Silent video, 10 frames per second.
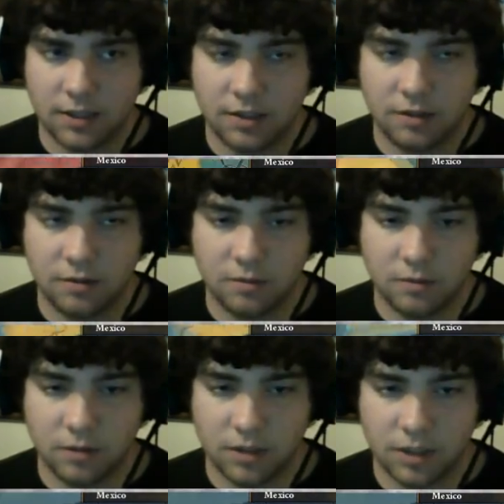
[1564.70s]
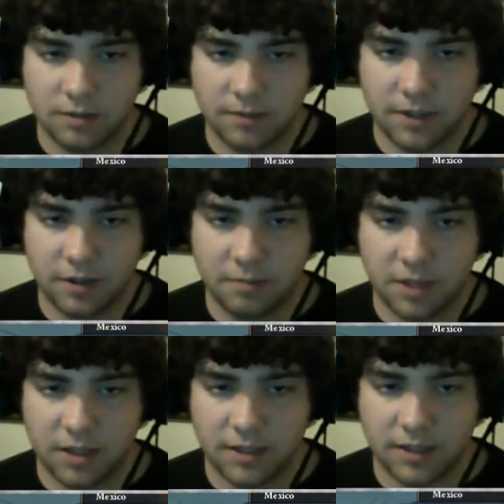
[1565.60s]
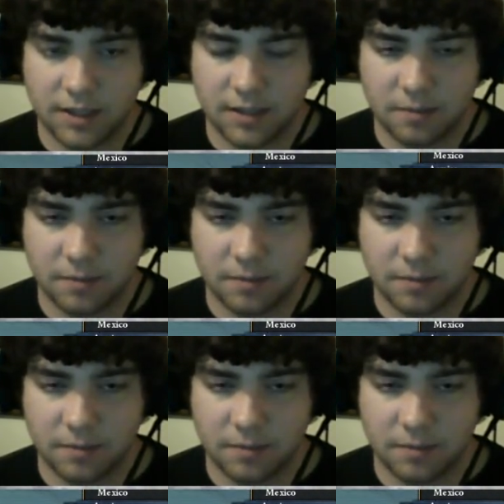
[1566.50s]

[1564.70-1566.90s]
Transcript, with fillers: you can come down here and pick these guys up.